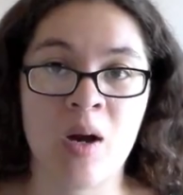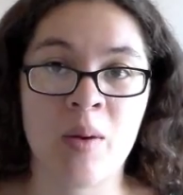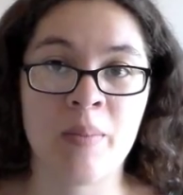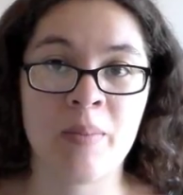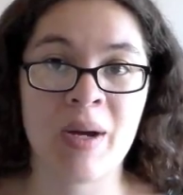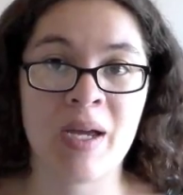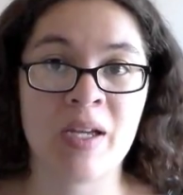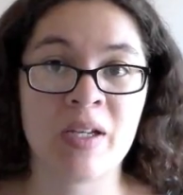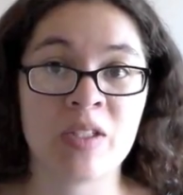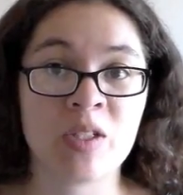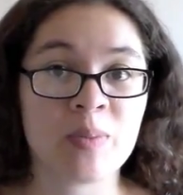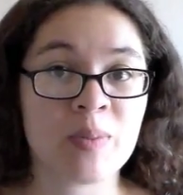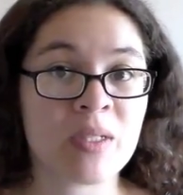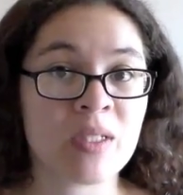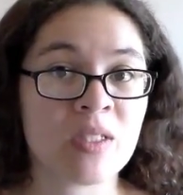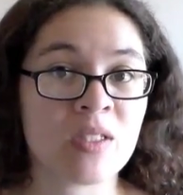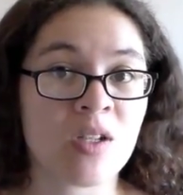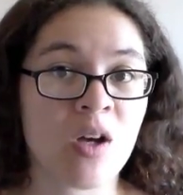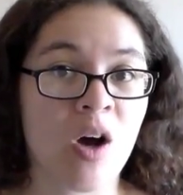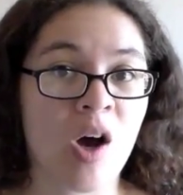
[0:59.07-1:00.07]
my
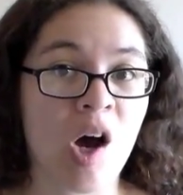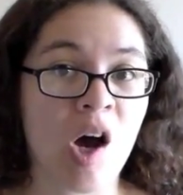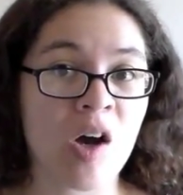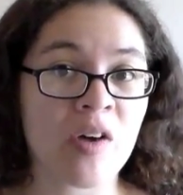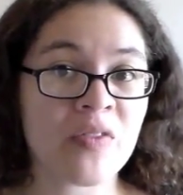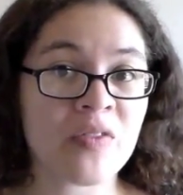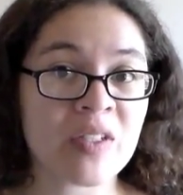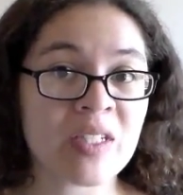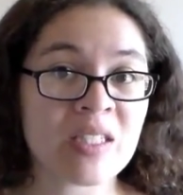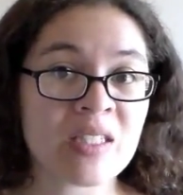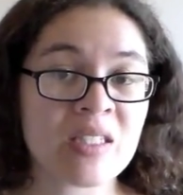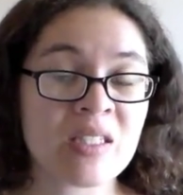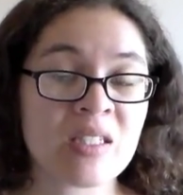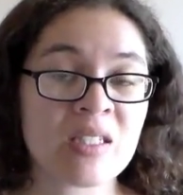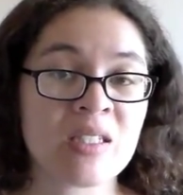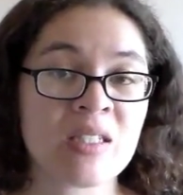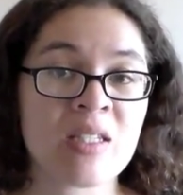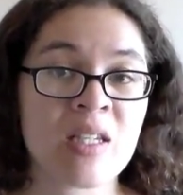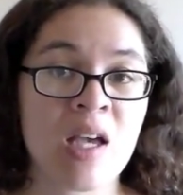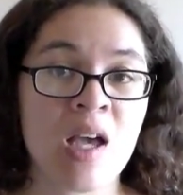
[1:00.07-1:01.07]
husband's
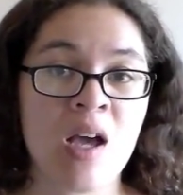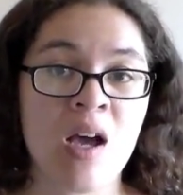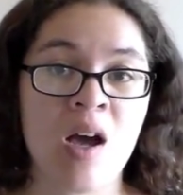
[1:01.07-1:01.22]
office